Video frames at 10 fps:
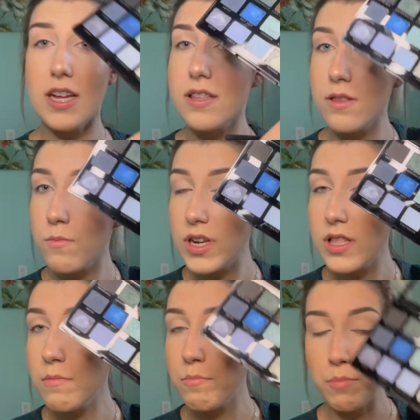It's the one in
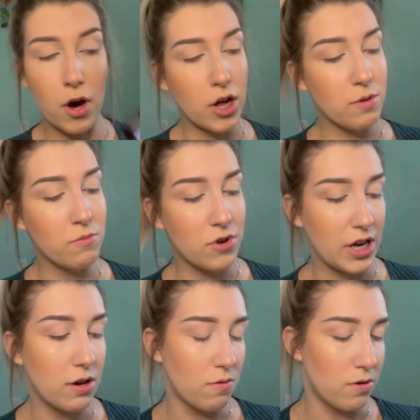the bottom
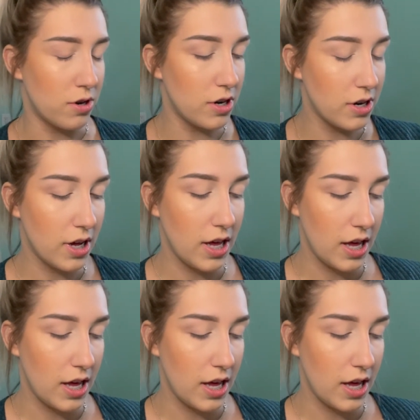right corner.